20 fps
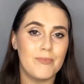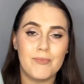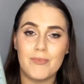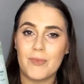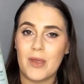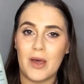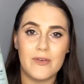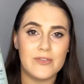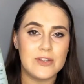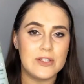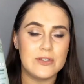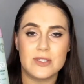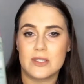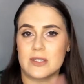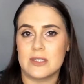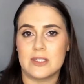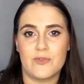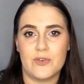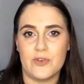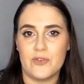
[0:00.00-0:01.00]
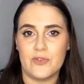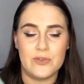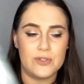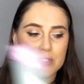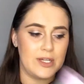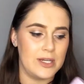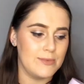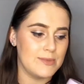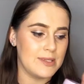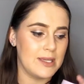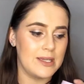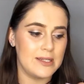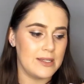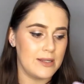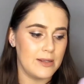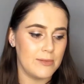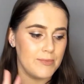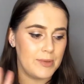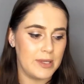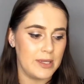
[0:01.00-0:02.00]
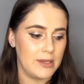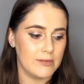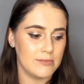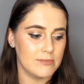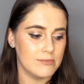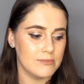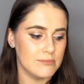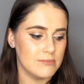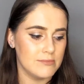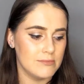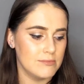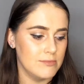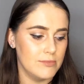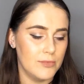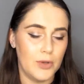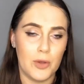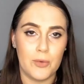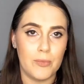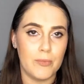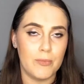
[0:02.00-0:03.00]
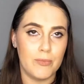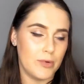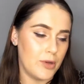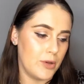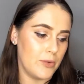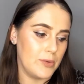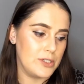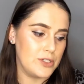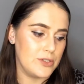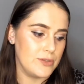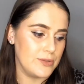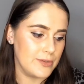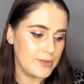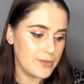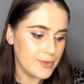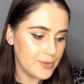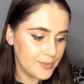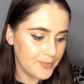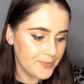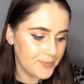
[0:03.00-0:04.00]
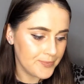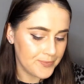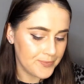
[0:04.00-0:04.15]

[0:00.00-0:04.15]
after using this for a few times, I ended up being no issues at all.